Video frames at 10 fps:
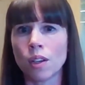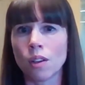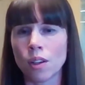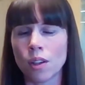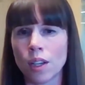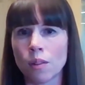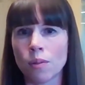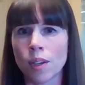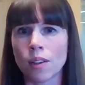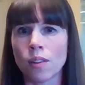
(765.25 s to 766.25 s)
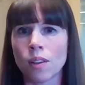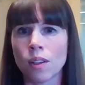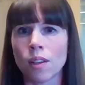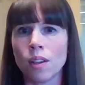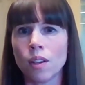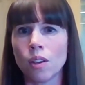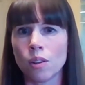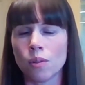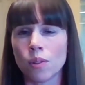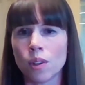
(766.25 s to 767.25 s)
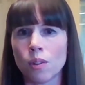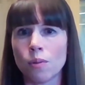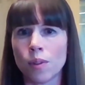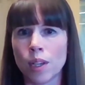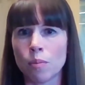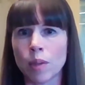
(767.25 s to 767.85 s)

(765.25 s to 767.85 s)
cardiac function after 3